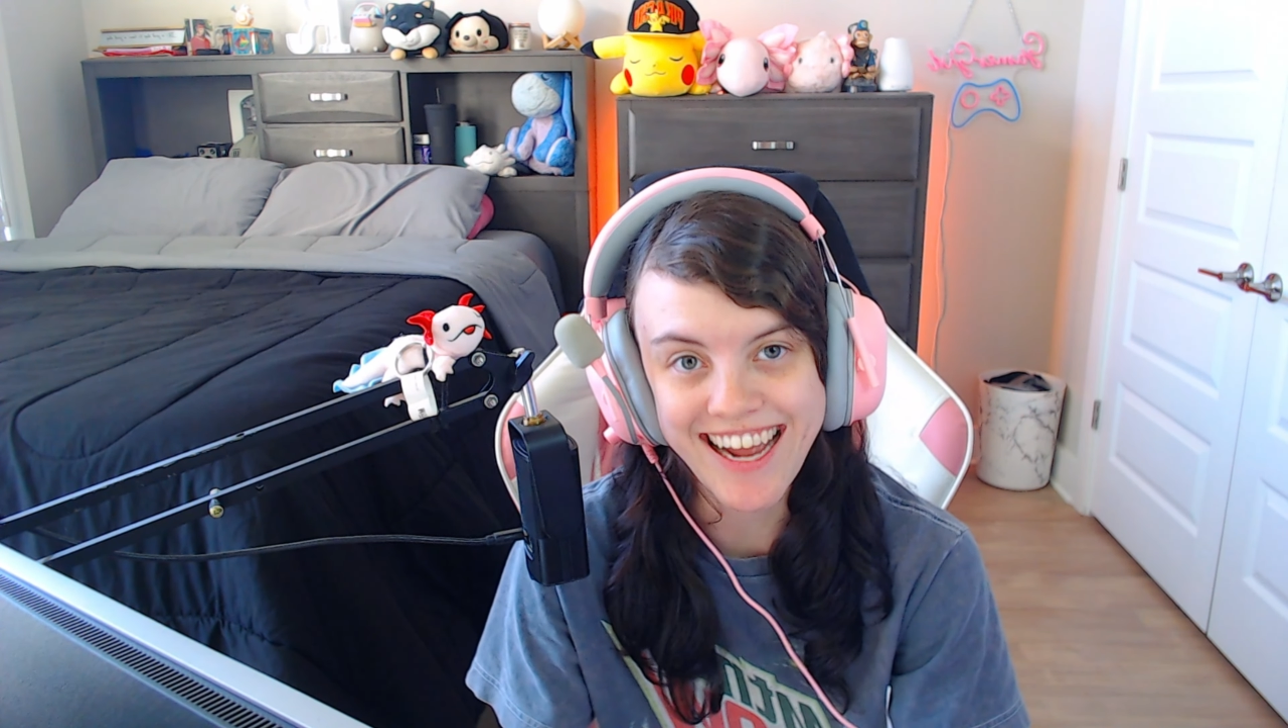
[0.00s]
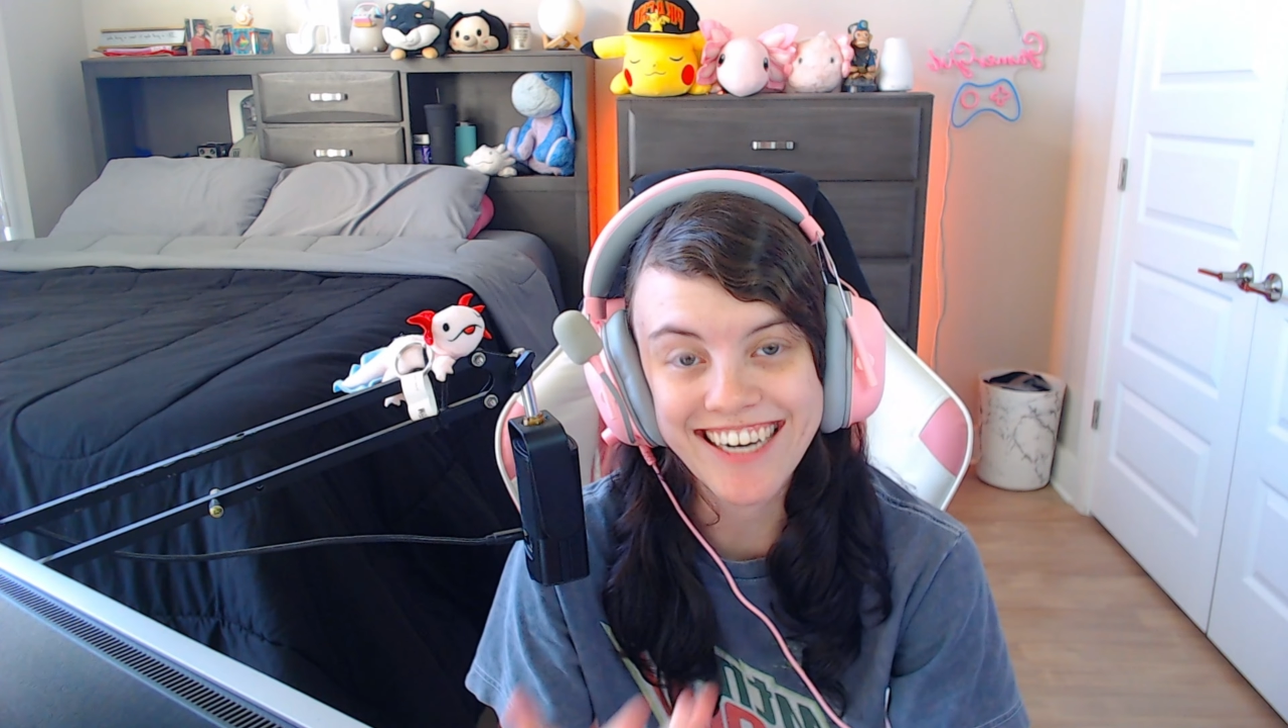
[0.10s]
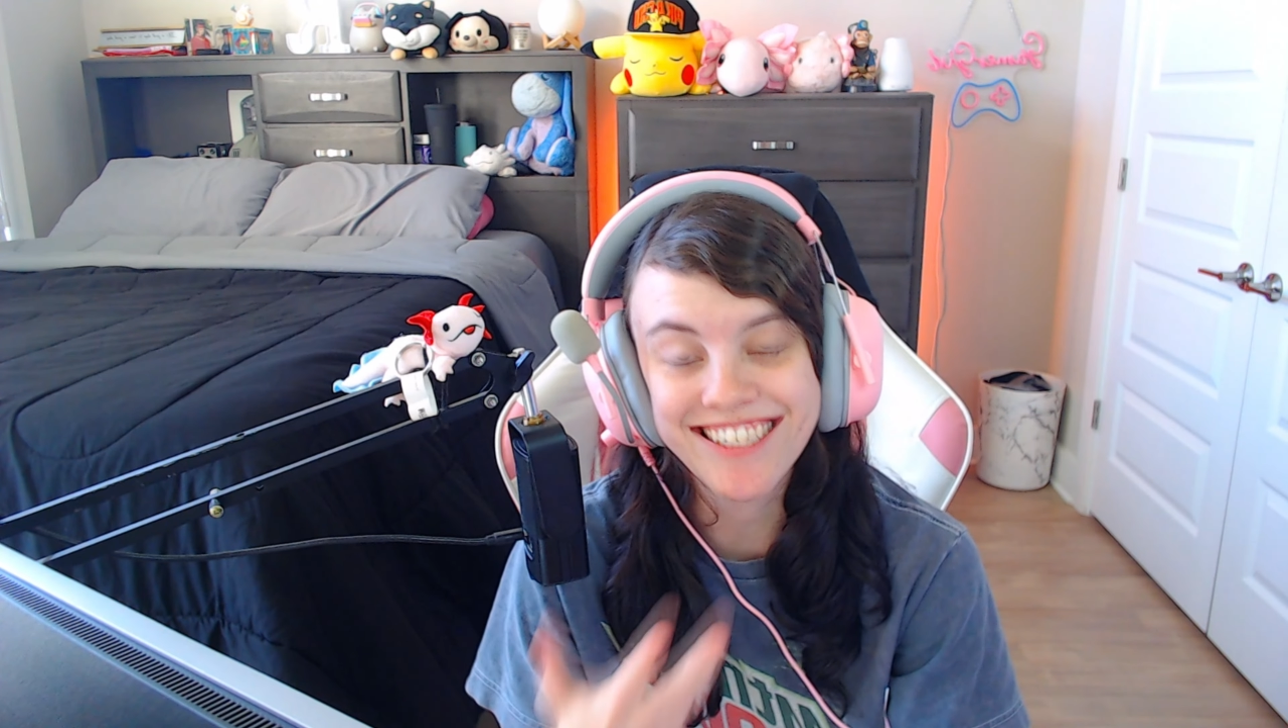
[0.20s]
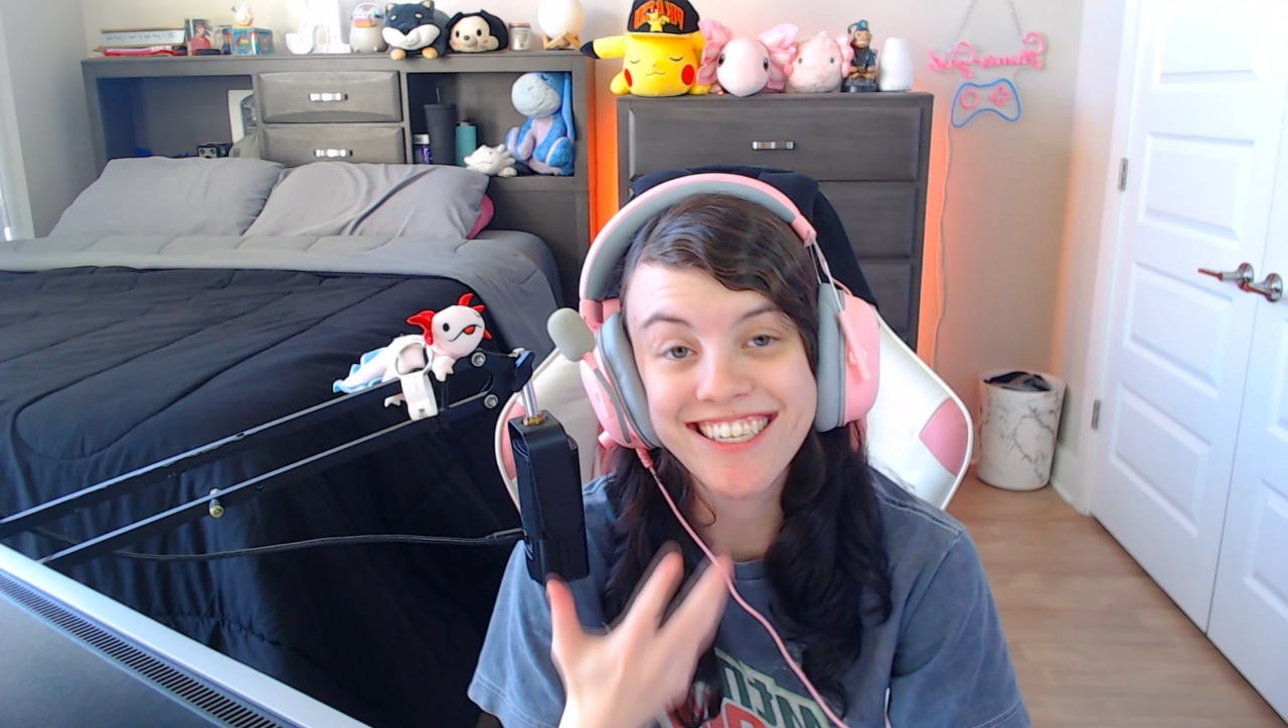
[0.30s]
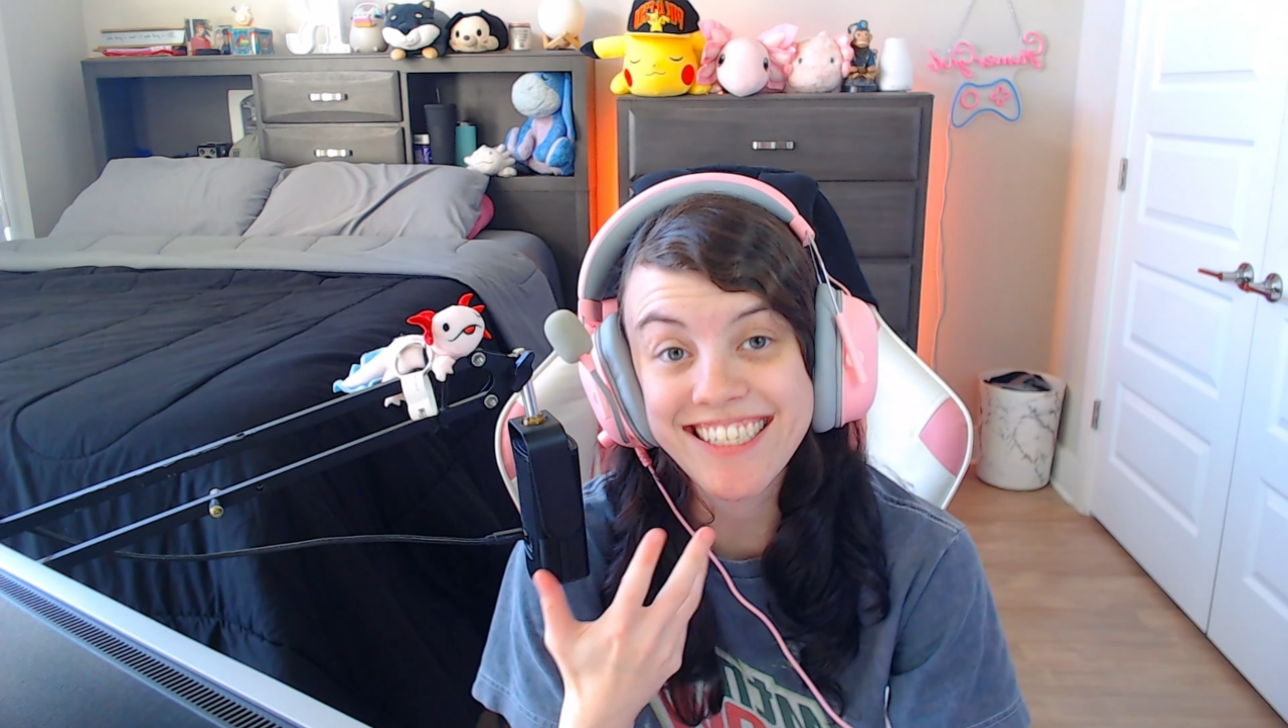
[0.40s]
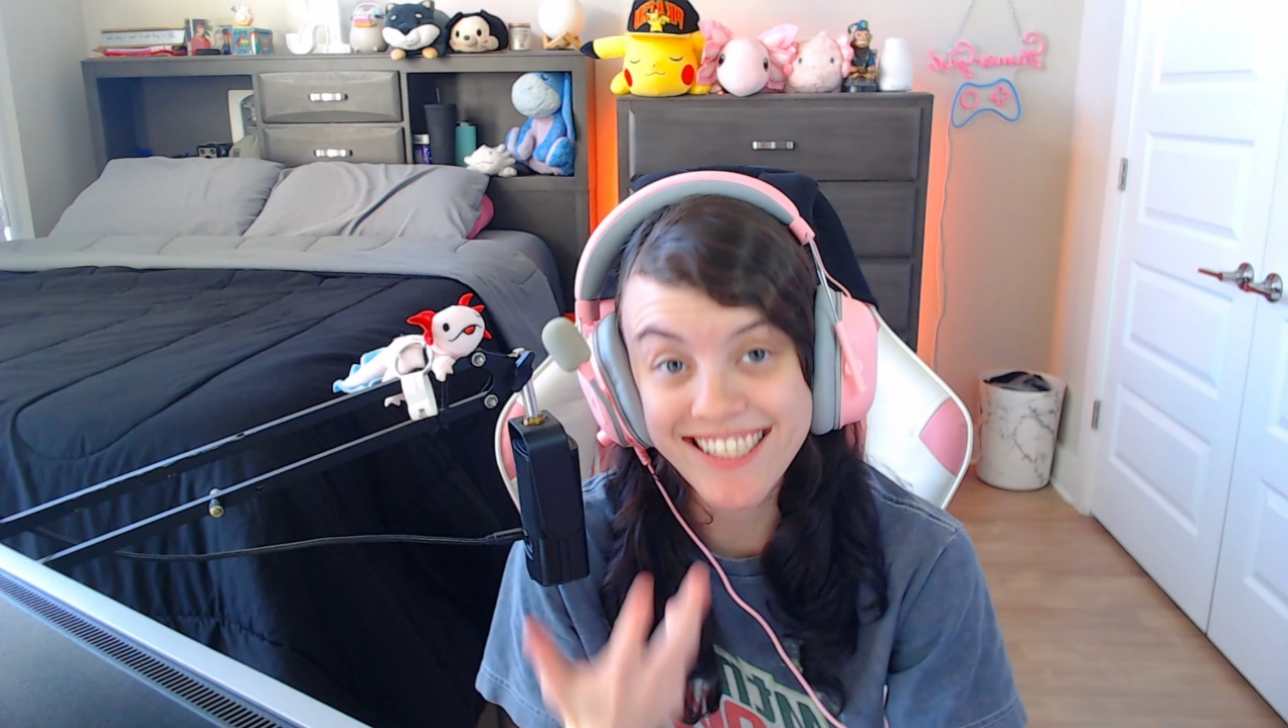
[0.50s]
to actually